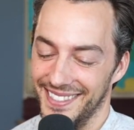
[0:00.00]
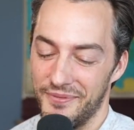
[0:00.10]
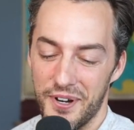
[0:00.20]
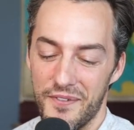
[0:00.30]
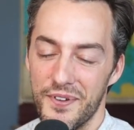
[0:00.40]

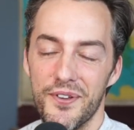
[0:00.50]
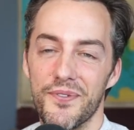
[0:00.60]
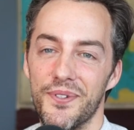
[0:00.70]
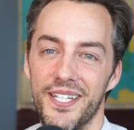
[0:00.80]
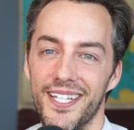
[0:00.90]
Whatever your
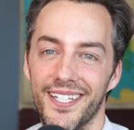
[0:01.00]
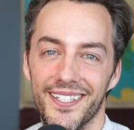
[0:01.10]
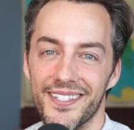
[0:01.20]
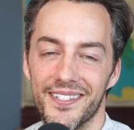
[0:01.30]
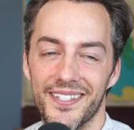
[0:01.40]
routine
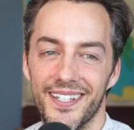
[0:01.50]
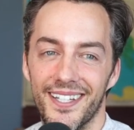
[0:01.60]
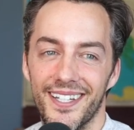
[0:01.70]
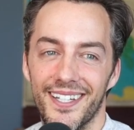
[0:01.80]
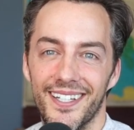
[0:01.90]
is,
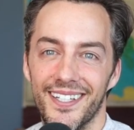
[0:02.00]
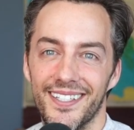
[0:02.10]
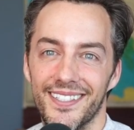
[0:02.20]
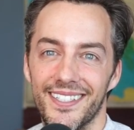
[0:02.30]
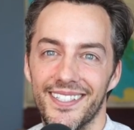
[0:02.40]

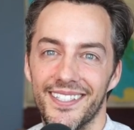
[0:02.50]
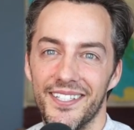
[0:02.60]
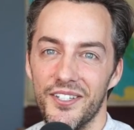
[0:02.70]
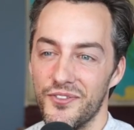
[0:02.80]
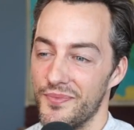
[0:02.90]

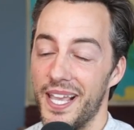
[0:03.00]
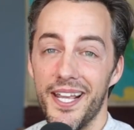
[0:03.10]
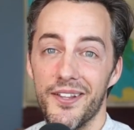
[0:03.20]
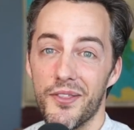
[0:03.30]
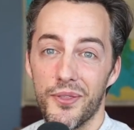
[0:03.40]
you've
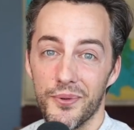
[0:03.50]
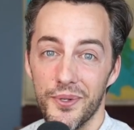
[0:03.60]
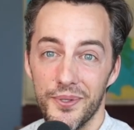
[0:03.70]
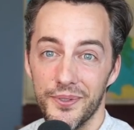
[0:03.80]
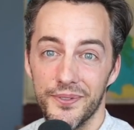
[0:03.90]
made it
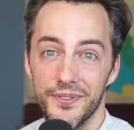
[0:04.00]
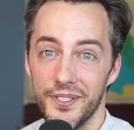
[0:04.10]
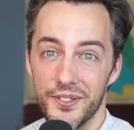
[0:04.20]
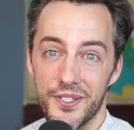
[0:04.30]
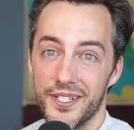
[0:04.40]
through.
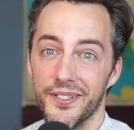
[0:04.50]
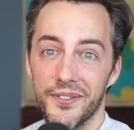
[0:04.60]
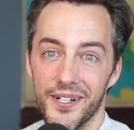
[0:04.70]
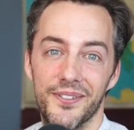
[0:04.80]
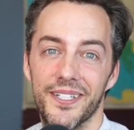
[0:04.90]
You're
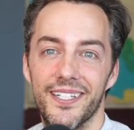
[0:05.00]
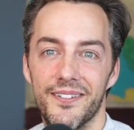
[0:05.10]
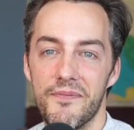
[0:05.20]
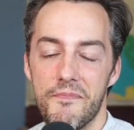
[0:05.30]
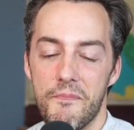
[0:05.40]
still going.
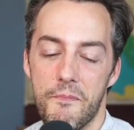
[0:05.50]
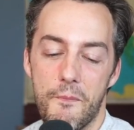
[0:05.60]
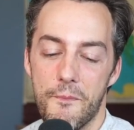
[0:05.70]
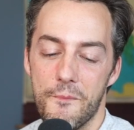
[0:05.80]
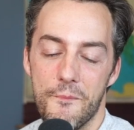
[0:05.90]

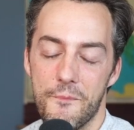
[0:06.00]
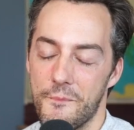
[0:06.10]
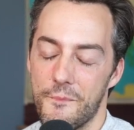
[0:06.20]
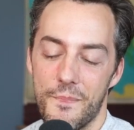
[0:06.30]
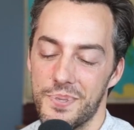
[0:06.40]

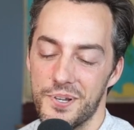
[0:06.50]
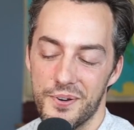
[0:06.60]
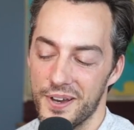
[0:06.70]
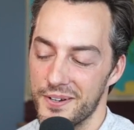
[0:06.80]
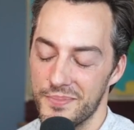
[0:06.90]
It's
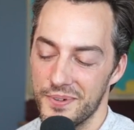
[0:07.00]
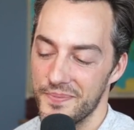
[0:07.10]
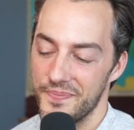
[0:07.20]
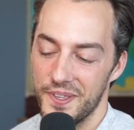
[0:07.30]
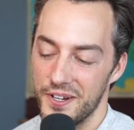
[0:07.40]

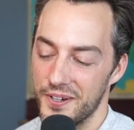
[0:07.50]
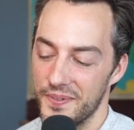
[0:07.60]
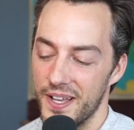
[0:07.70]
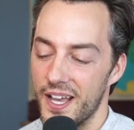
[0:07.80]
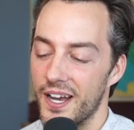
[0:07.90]
incredible. You
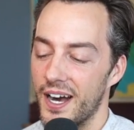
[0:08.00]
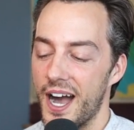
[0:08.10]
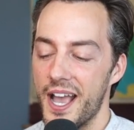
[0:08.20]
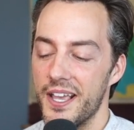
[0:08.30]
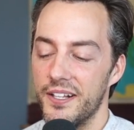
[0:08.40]
know,
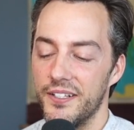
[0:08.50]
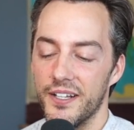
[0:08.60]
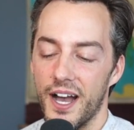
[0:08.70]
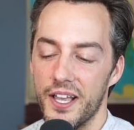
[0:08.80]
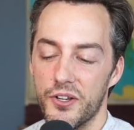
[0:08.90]
I
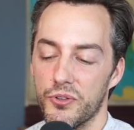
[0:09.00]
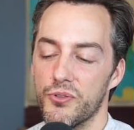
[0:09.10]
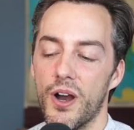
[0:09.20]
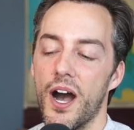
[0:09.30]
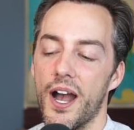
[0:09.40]
I
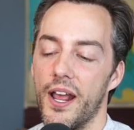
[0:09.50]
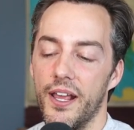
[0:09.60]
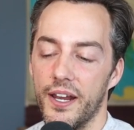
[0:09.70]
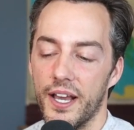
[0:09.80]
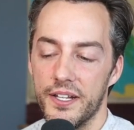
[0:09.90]
cry
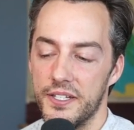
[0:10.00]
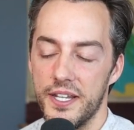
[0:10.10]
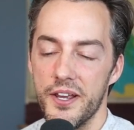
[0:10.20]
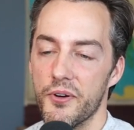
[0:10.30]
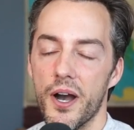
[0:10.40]
and I
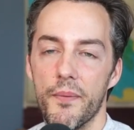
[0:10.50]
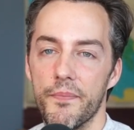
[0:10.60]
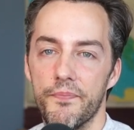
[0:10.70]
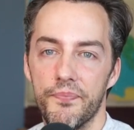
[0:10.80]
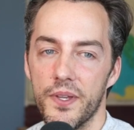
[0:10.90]
tear
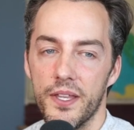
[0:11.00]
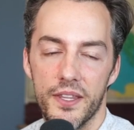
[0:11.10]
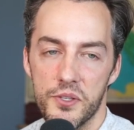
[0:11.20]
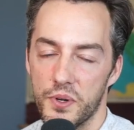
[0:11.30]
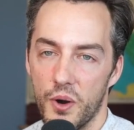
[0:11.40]
up.
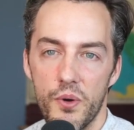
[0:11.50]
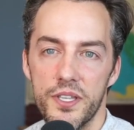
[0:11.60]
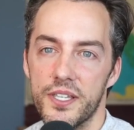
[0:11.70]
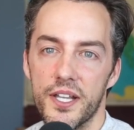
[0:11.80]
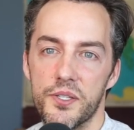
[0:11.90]
That's what
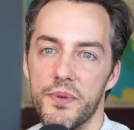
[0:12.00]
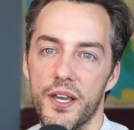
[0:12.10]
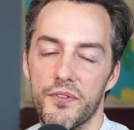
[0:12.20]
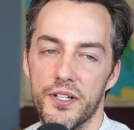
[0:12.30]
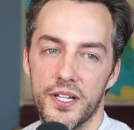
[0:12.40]
always gets me
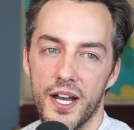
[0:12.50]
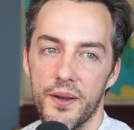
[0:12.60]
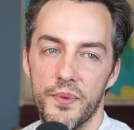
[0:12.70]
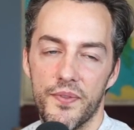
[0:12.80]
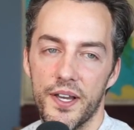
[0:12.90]
every
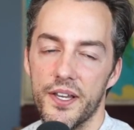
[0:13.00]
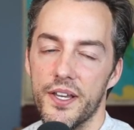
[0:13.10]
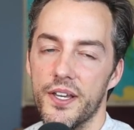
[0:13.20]
time if I